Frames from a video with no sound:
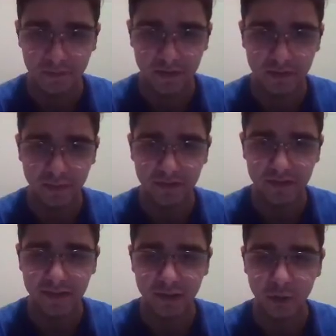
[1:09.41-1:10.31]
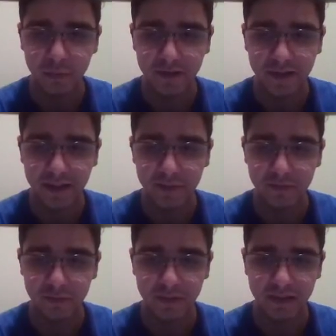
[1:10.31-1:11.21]
especially in open
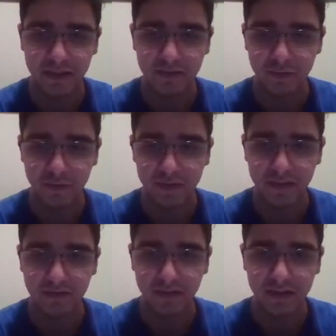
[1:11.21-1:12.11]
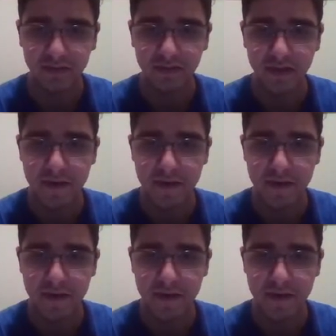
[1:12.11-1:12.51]
games with e4 and e5.